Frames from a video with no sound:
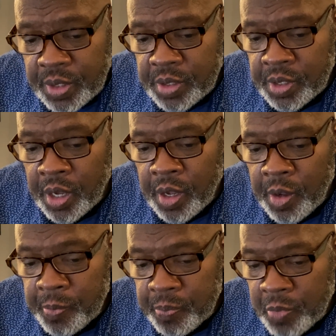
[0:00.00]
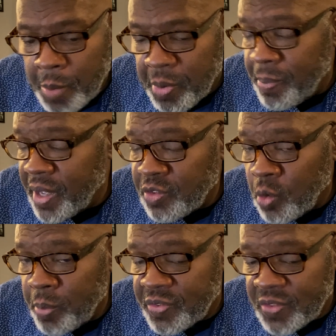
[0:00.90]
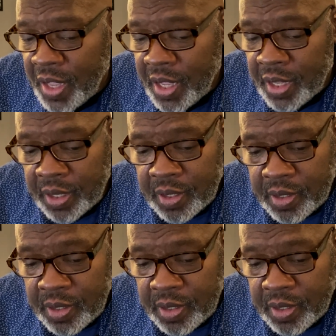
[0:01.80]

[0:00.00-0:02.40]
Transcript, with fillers: Um, but make no mistake,